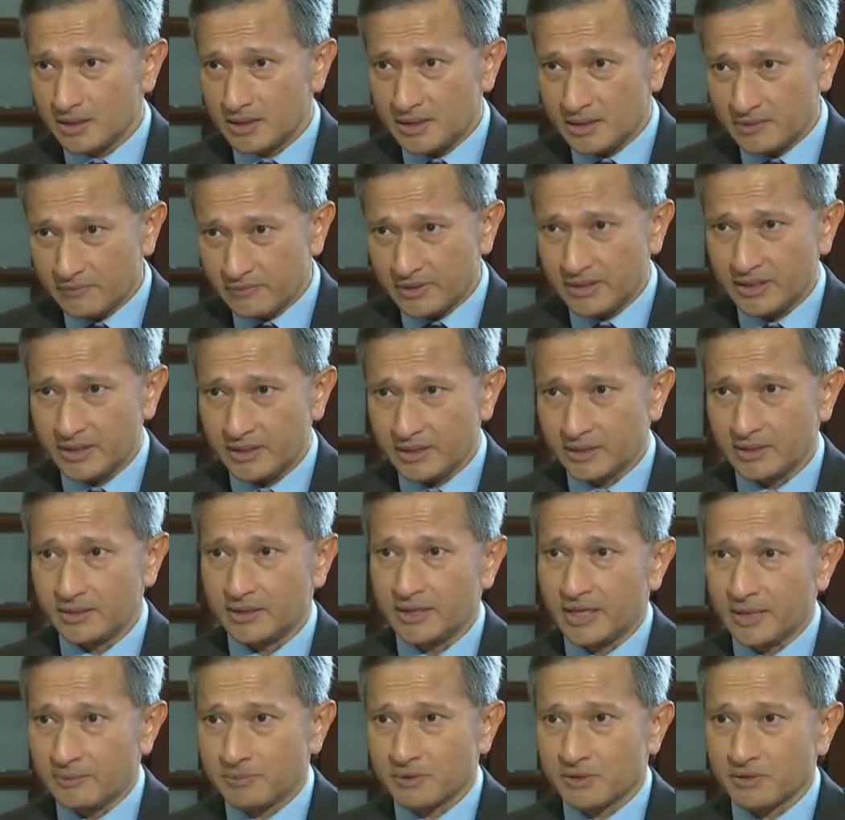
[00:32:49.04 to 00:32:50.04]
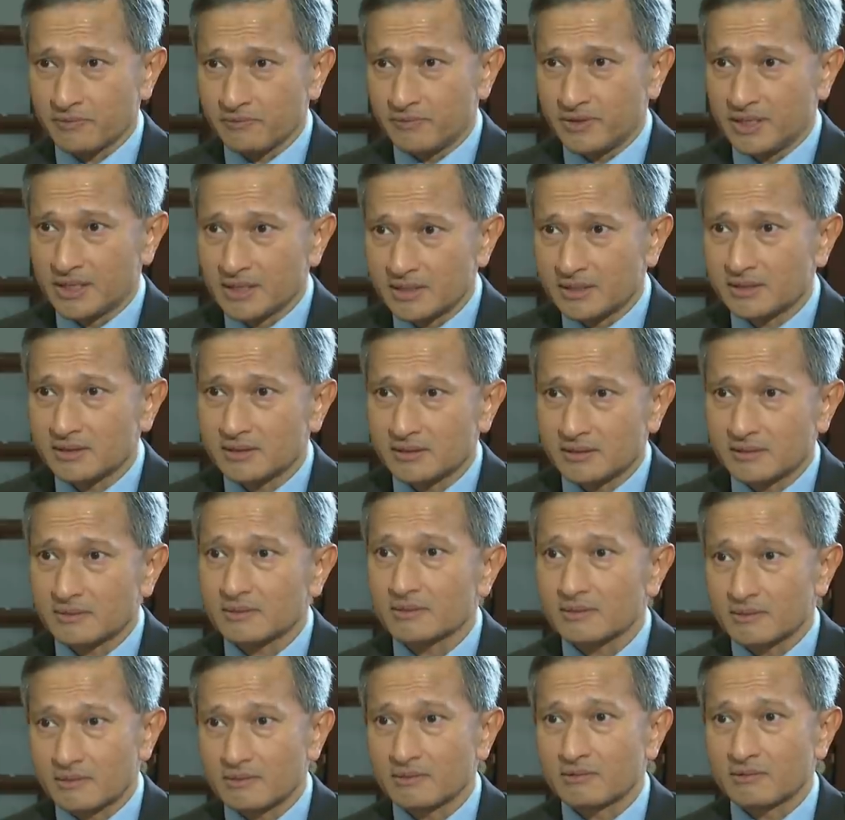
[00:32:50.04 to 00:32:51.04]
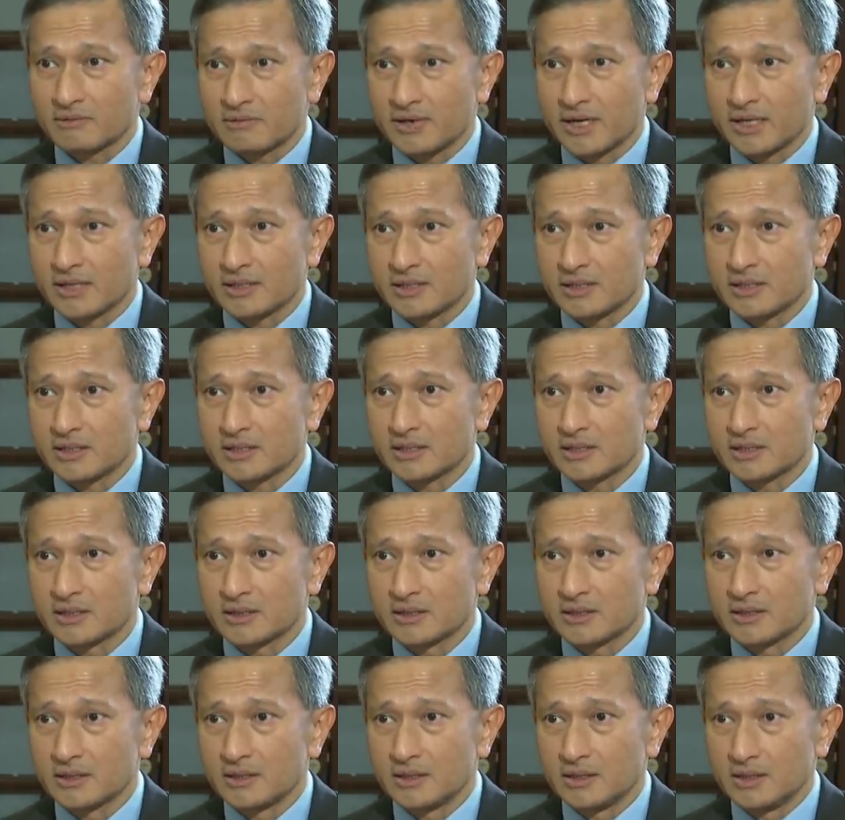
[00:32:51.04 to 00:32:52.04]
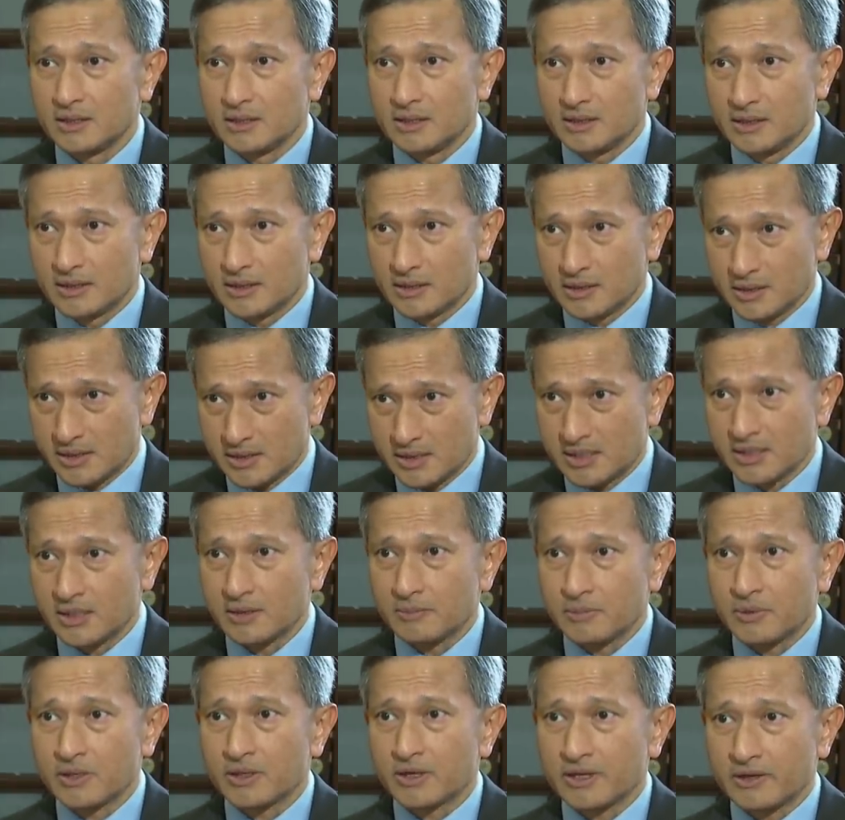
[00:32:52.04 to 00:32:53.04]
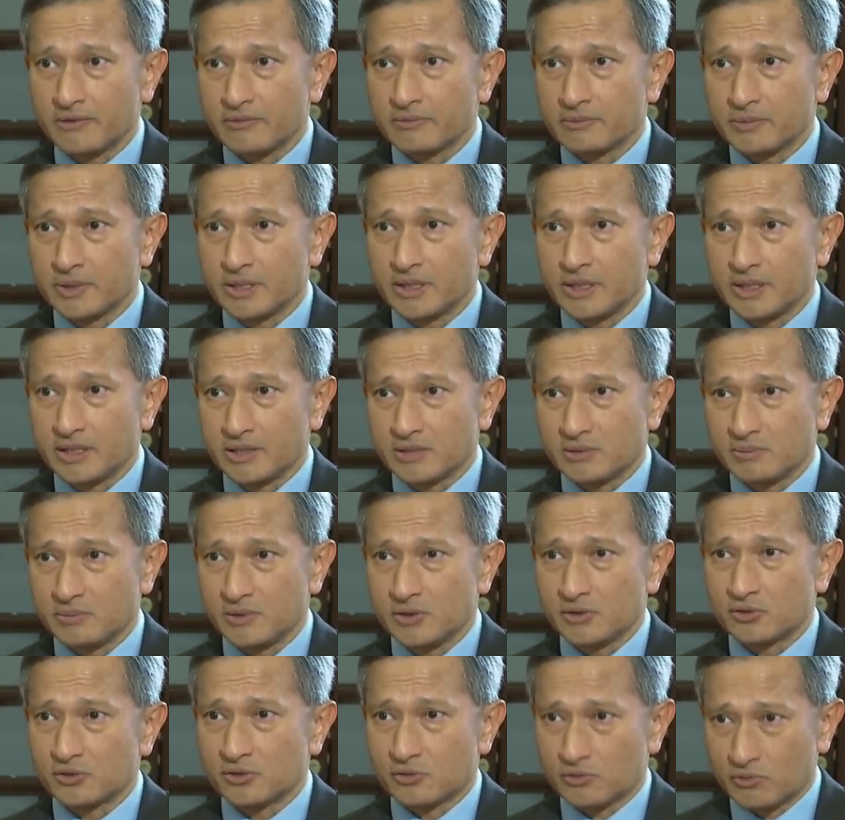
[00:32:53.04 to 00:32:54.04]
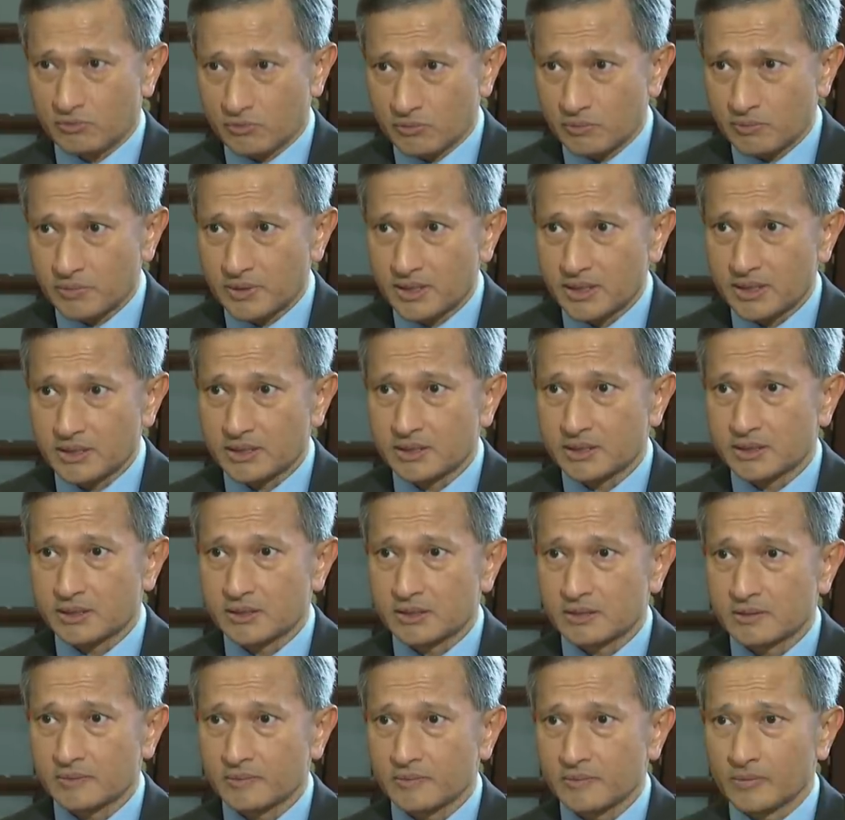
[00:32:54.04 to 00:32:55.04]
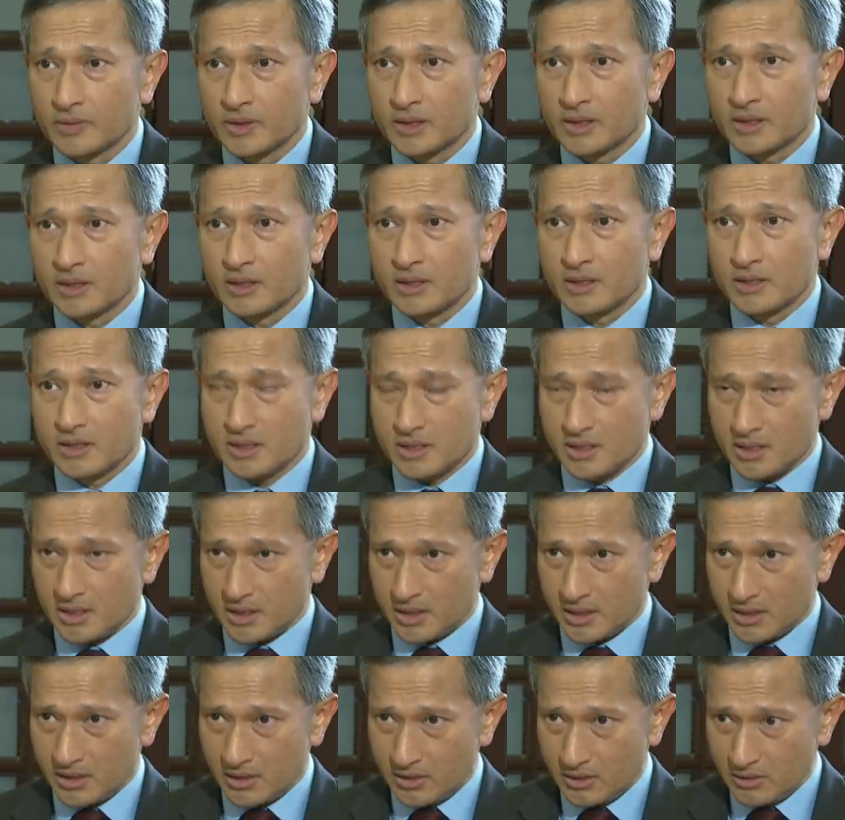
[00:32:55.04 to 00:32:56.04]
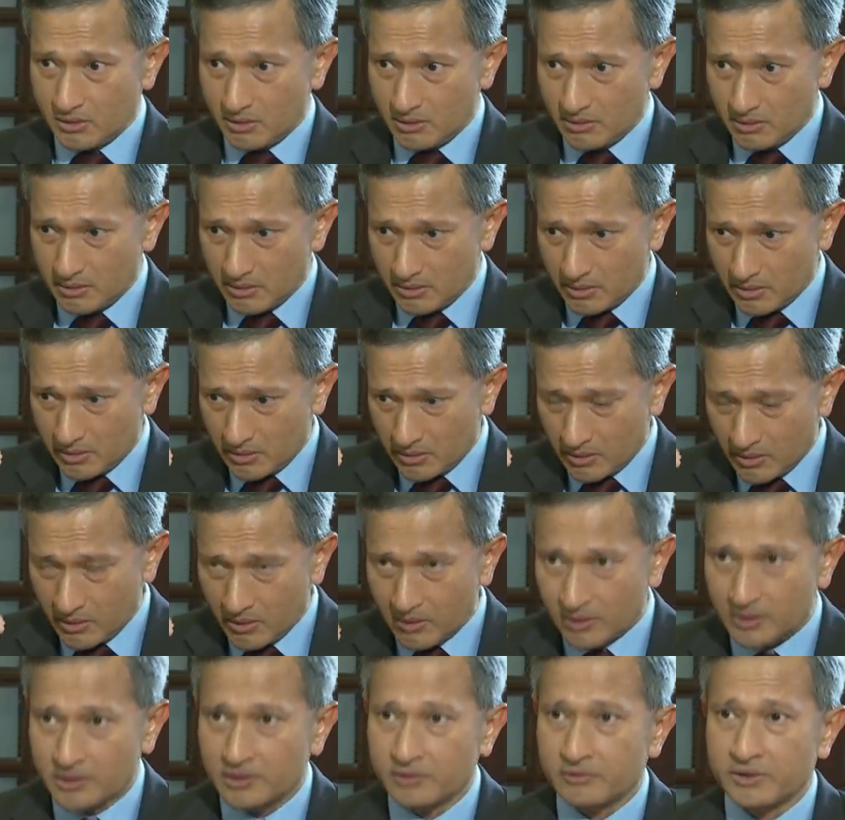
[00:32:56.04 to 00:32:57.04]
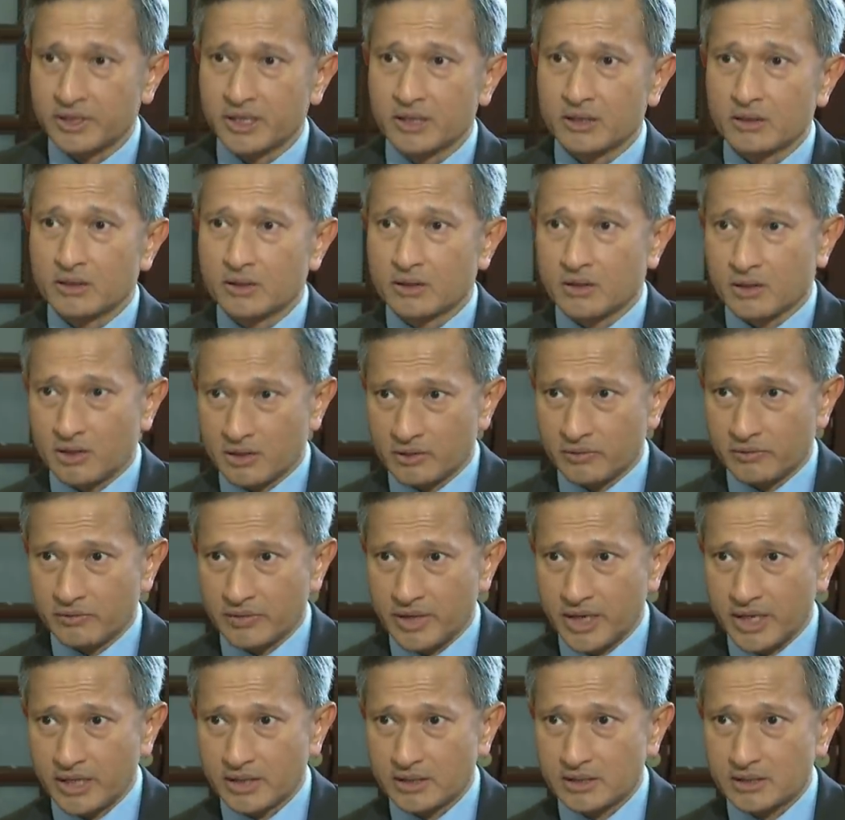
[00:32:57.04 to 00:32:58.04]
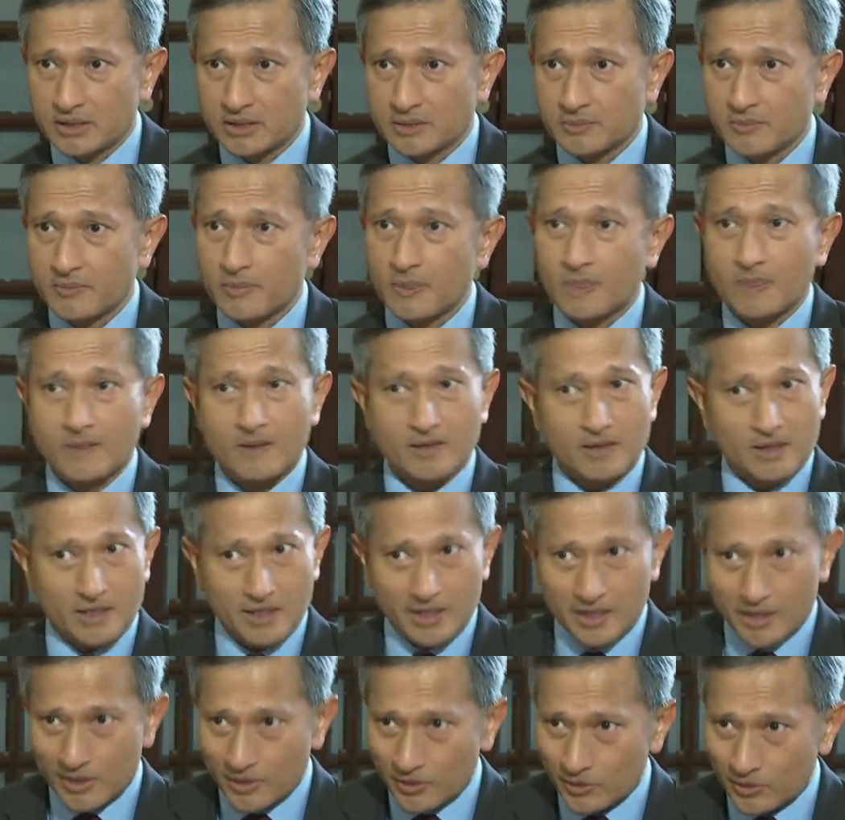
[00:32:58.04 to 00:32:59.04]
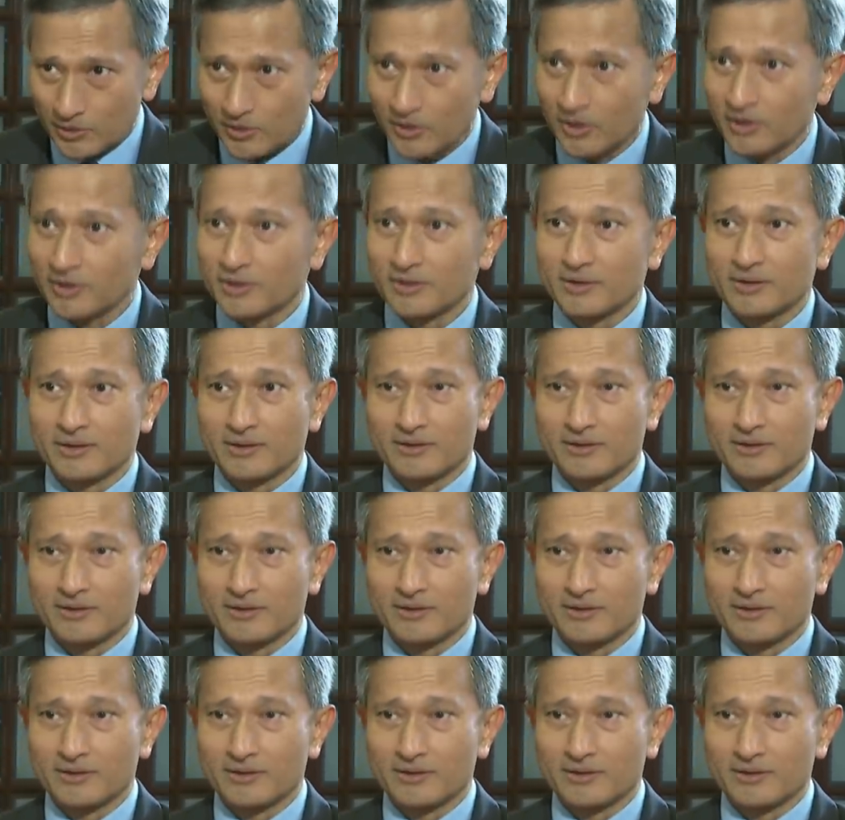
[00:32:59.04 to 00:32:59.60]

even in the depths of this crisis, the Singapore government has been scrupulous in honoring contracts, in not